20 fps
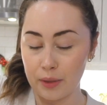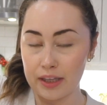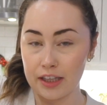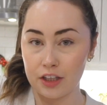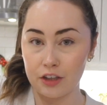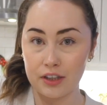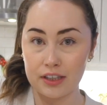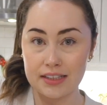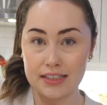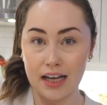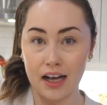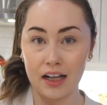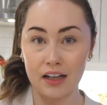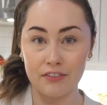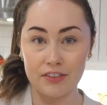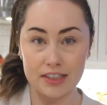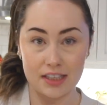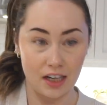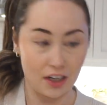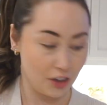that you can tell if
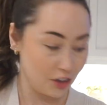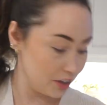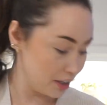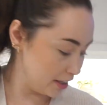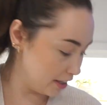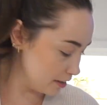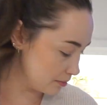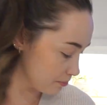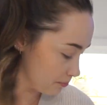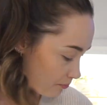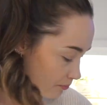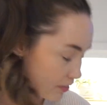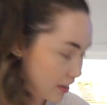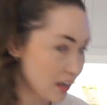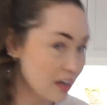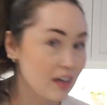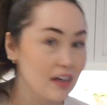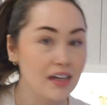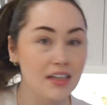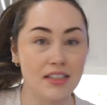it's hungry
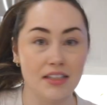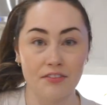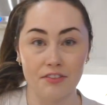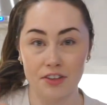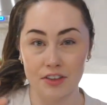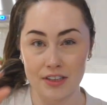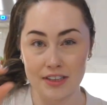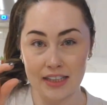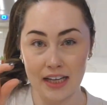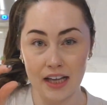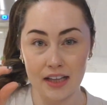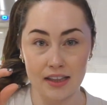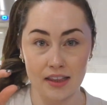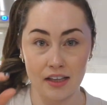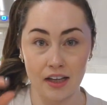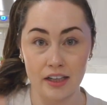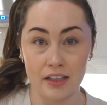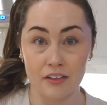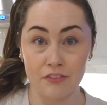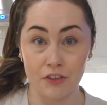is if there's that
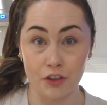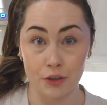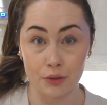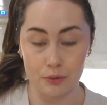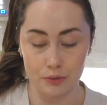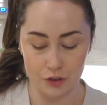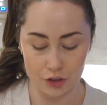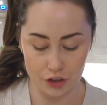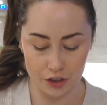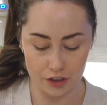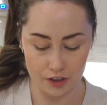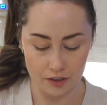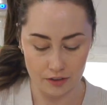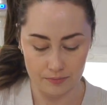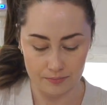line of hooch.